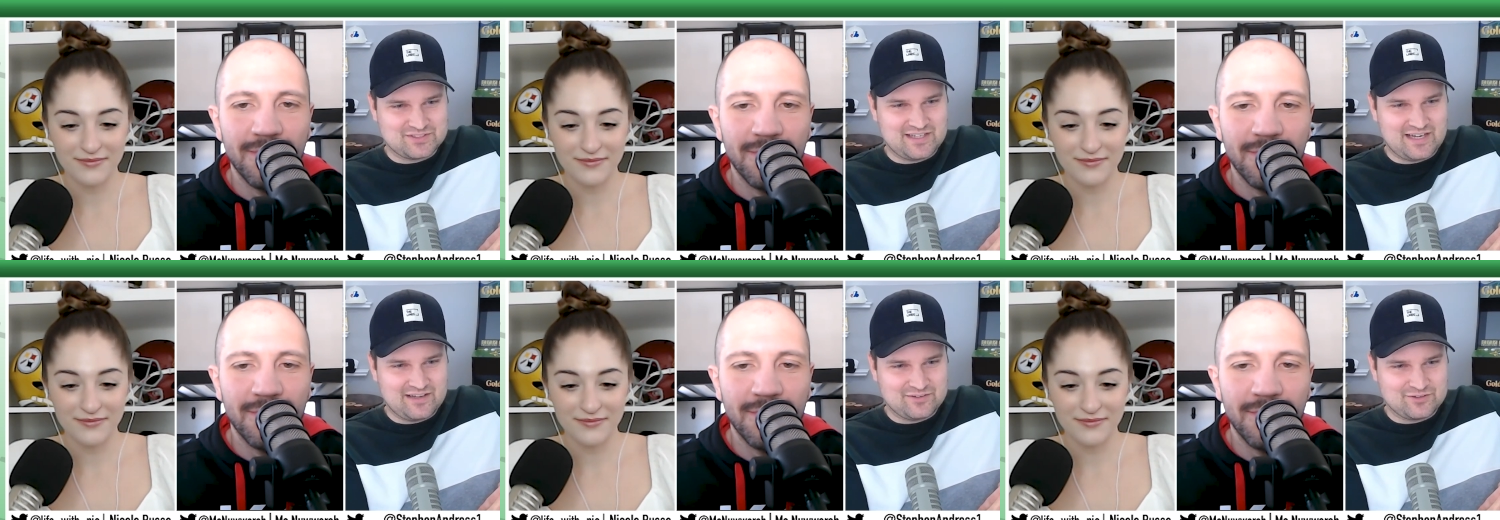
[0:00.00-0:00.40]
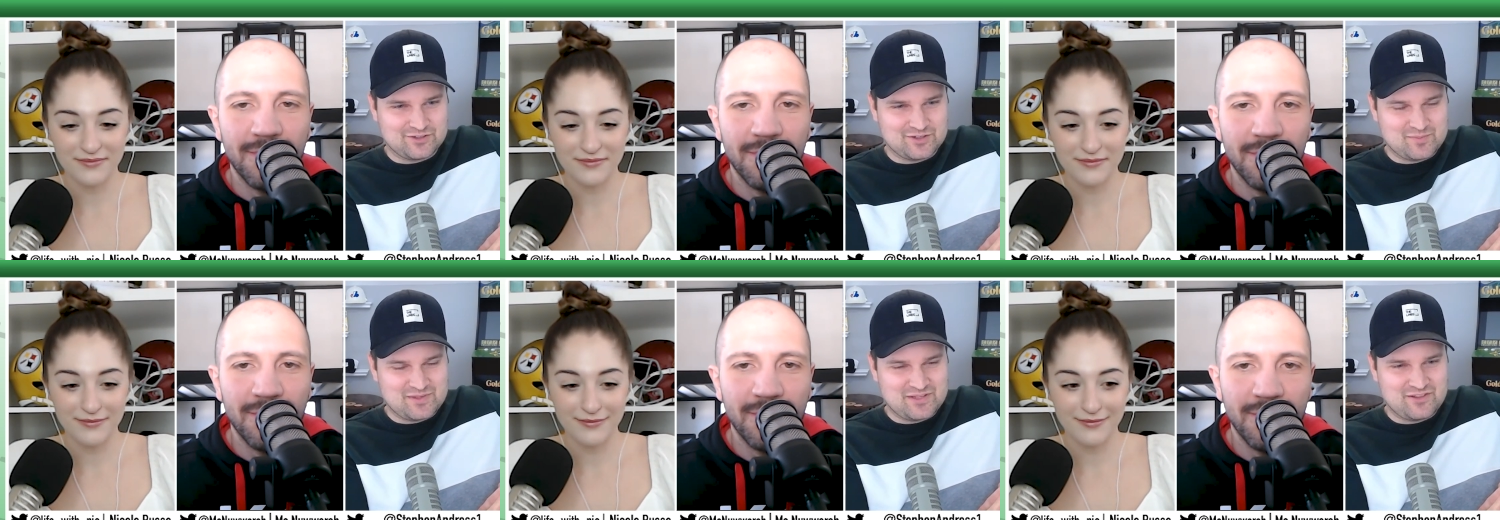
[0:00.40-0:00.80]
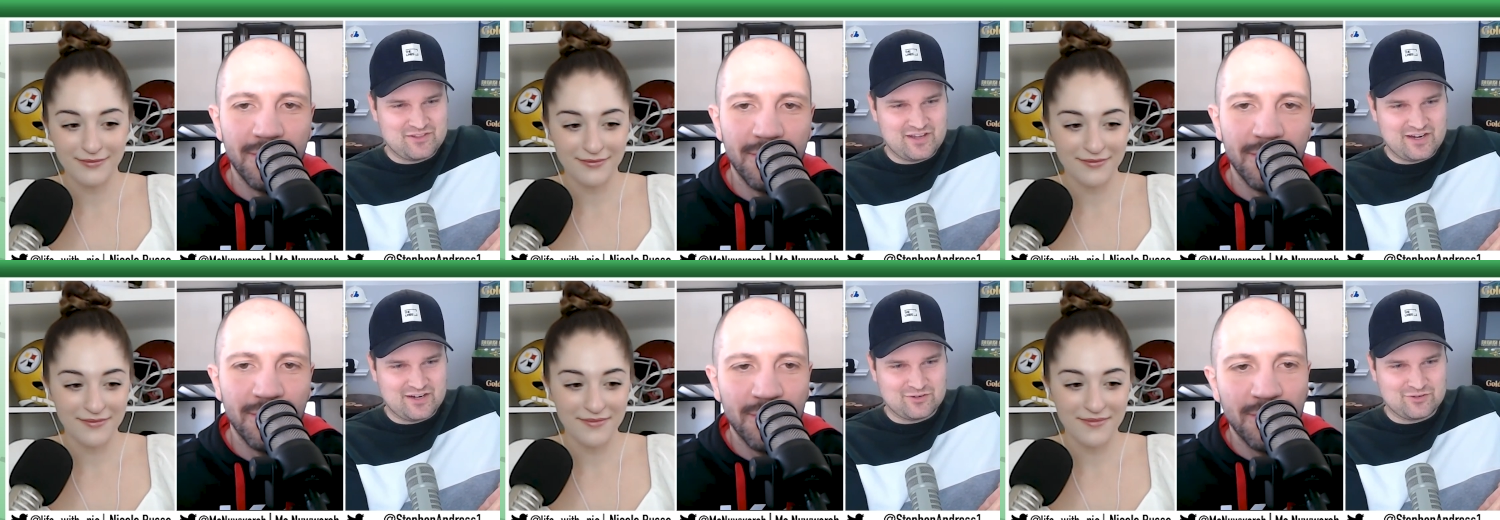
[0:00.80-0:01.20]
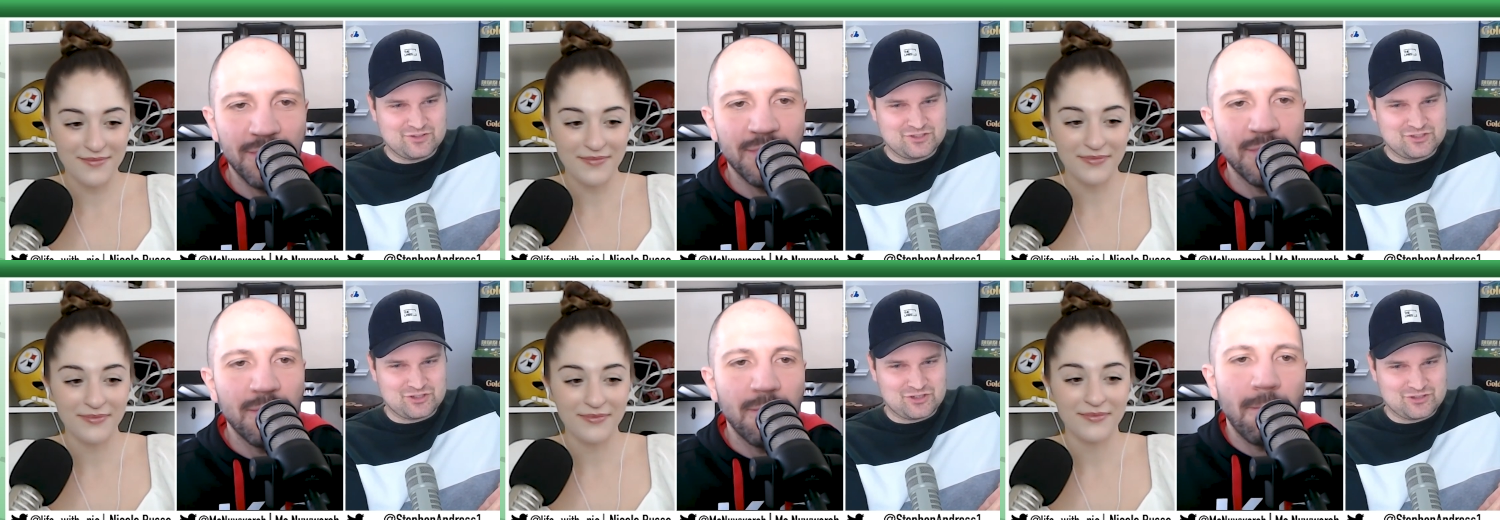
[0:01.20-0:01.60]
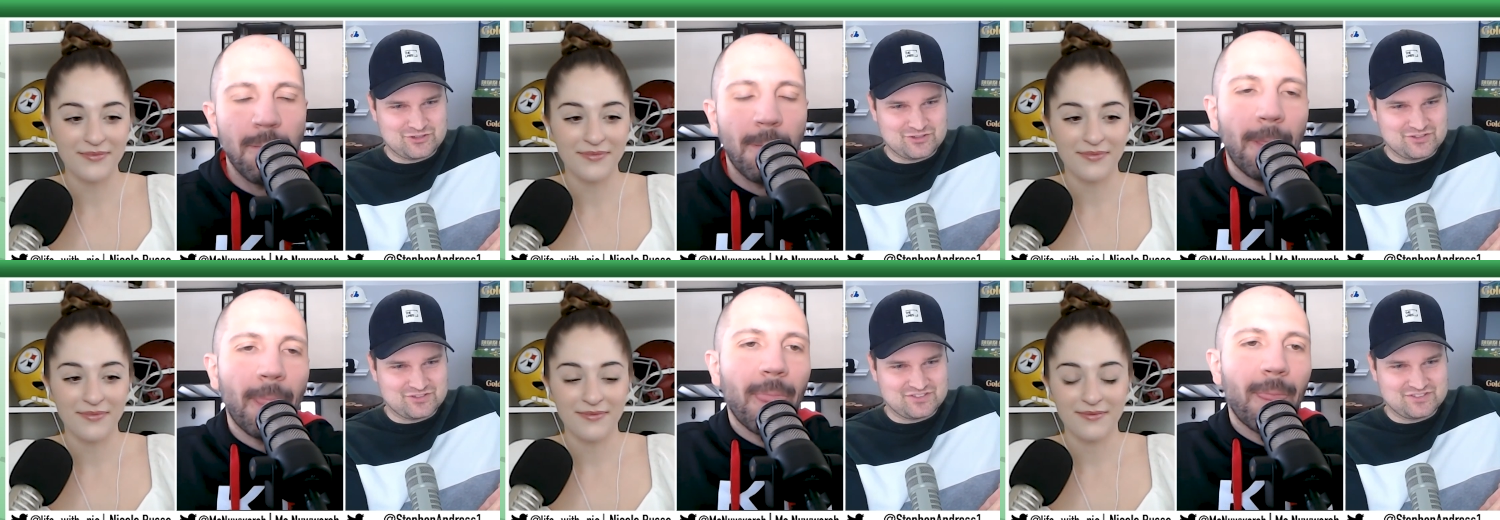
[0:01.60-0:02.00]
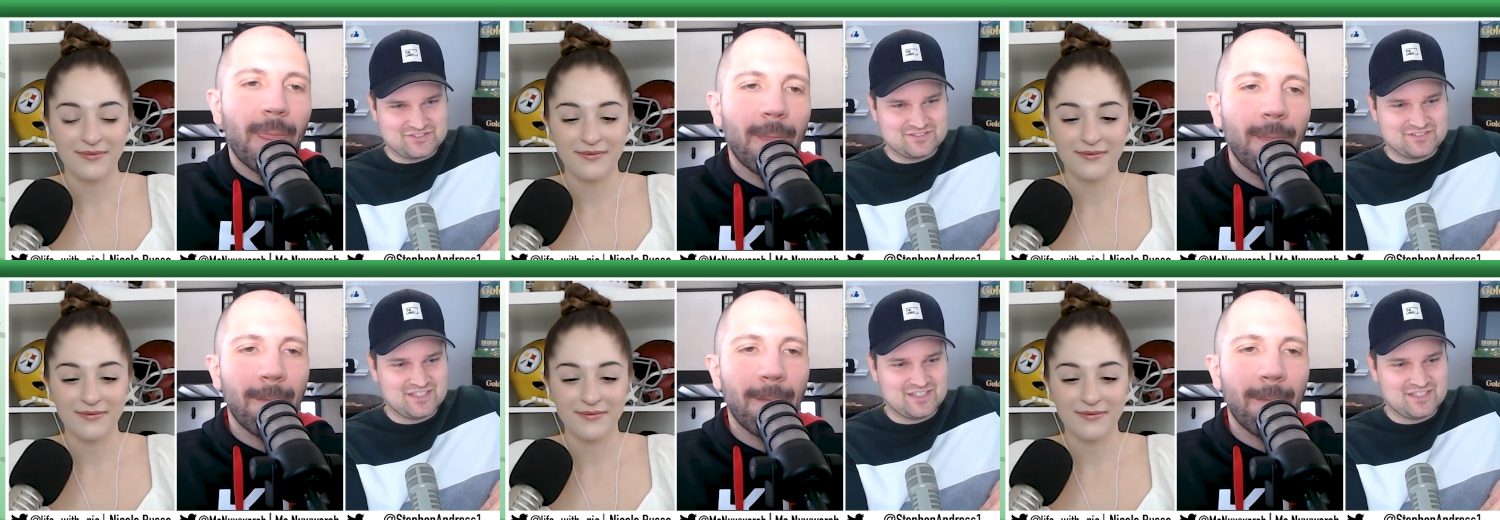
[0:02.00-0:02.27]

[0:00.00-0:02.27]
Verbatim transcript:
Speaker 1: either going to be there or the Chargers and